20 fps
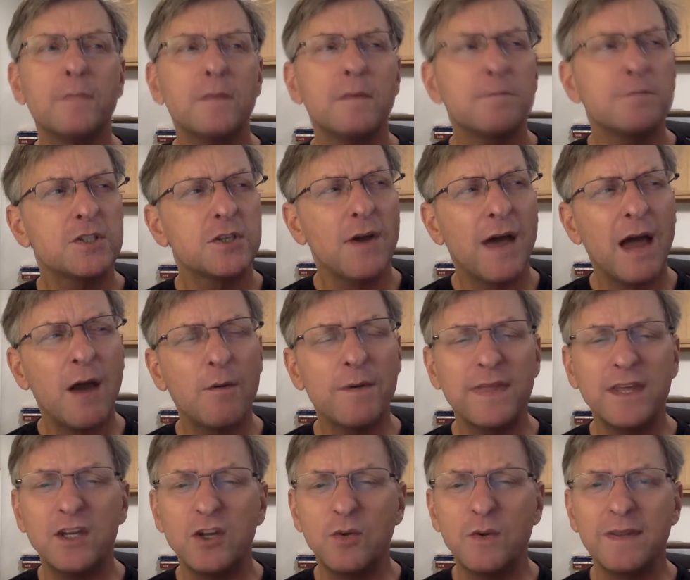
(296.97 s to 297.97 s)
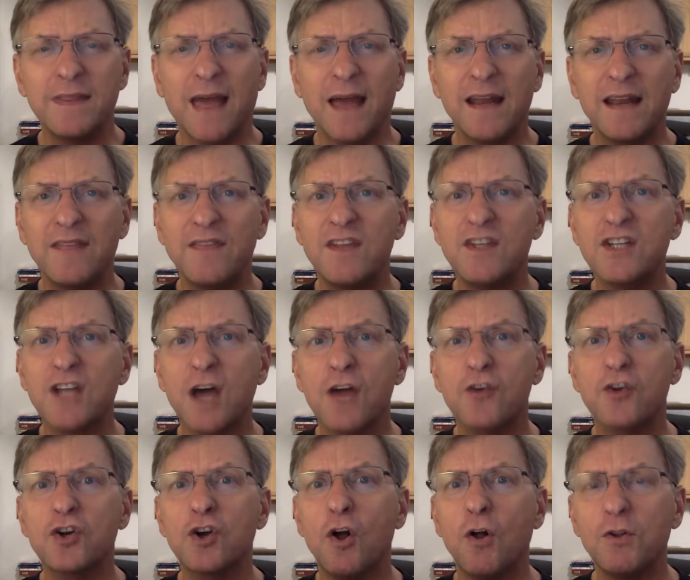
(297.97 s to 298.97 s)
So how are they doing that in these
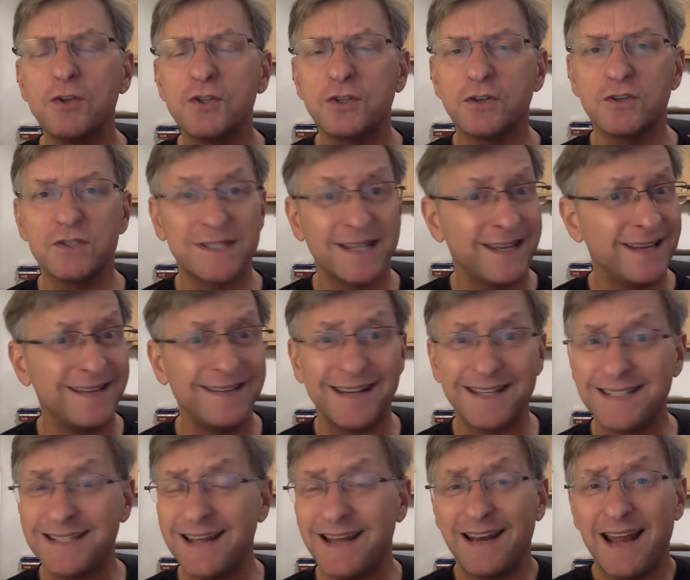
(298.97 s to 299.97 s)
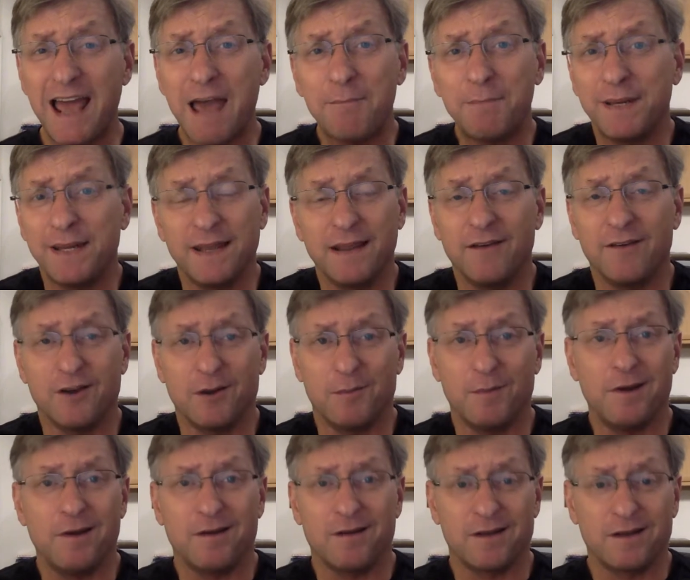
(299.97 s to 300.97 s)
other cultures? Again, it's not happening here in
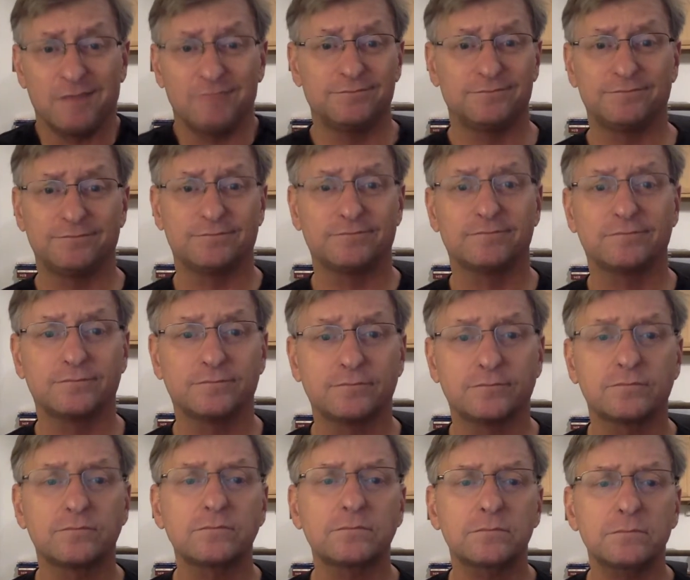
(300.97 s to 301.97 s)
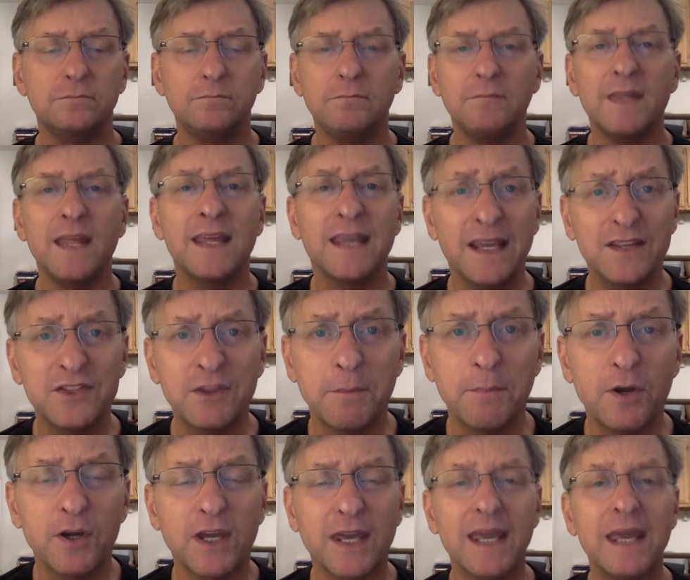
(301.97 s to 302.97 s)
America. Get the
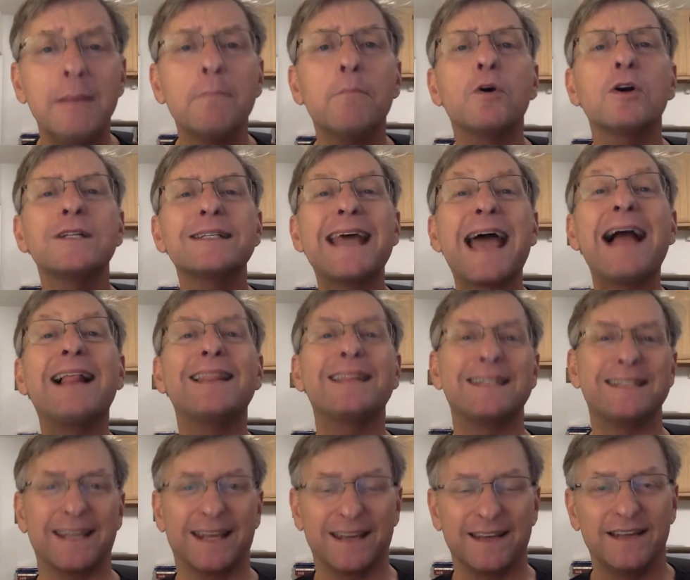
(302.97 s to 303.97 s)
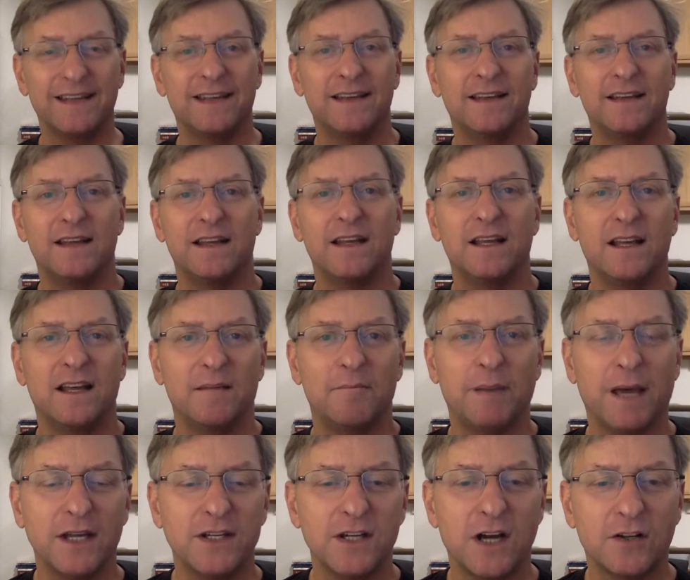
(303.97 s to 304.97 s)
book Immortality
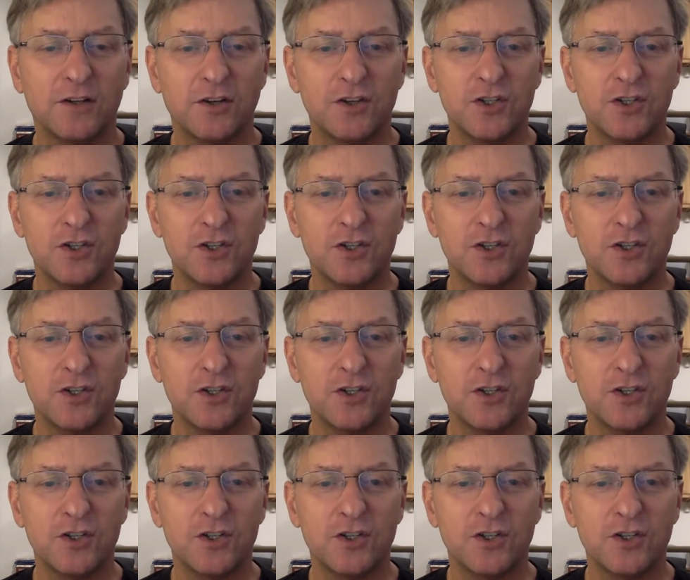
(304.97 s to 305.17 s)
by Dr.